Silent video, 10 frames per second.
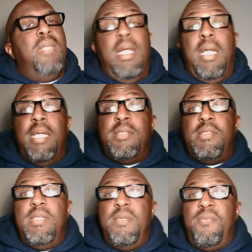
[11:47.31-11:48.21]
As
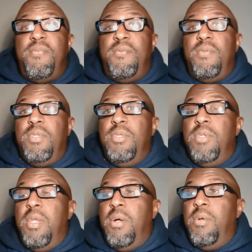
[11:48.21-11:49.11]
if he
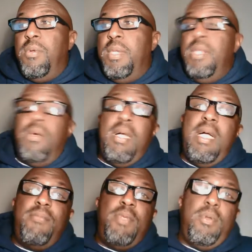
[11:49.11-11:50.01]
don't
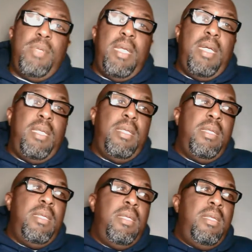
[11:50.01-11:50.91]
have no gay
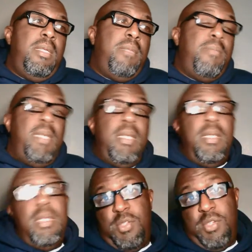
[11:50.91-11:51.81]
men in
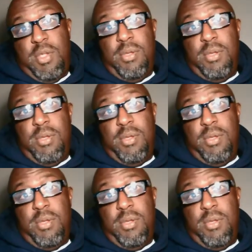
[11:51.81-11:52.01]
his church.